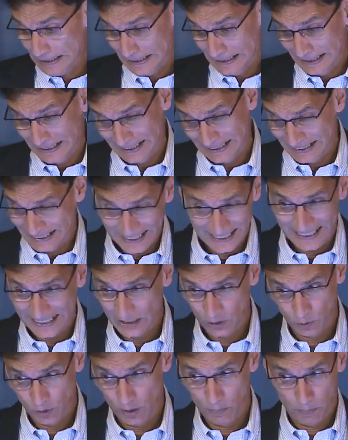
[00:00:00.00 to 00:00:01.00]
And the second
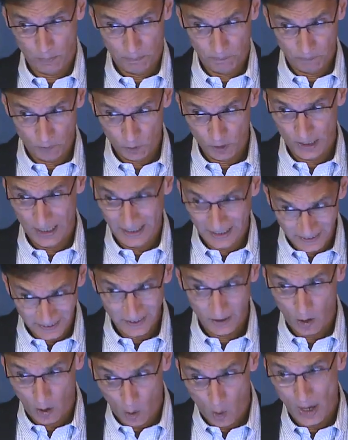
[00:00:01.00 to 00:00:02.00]
is with, a, with
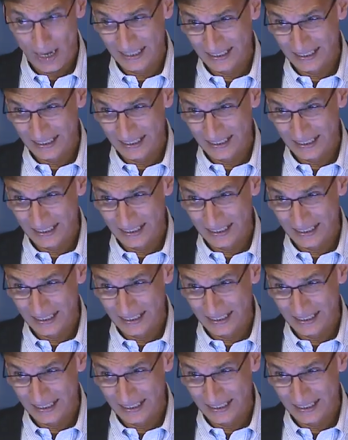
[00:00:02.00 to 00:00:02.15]
another oil